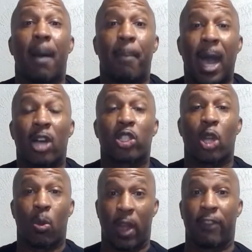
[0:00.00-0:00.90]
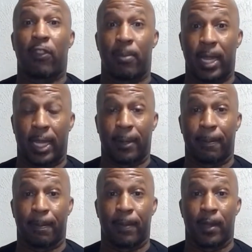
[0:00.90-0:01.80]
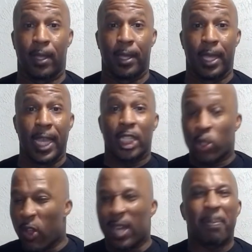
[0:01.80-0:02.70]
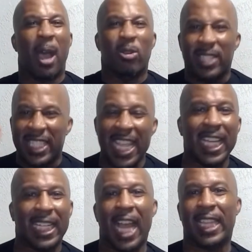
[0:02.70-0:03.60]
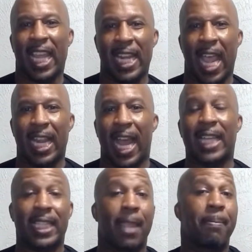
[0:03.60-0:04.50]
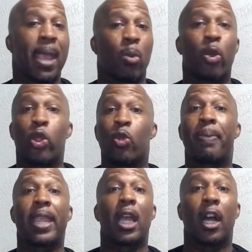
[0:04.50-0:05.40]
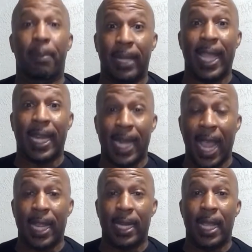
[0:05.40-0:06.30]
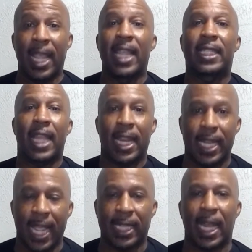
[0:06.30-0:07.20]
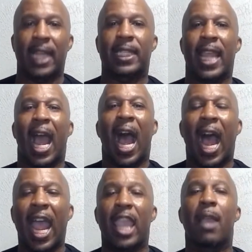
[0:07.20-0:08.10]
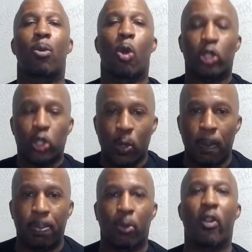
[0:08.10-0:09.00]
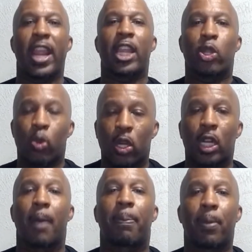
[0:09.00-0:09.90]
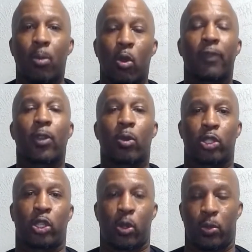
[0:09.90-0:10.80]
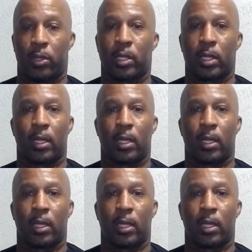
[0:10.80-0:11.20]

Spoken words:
miles away from me. So at about 10 o'clock that night, I say, man, will you be up late at night? He said, yes. I say, I am going to bring you a couple more of those shirts.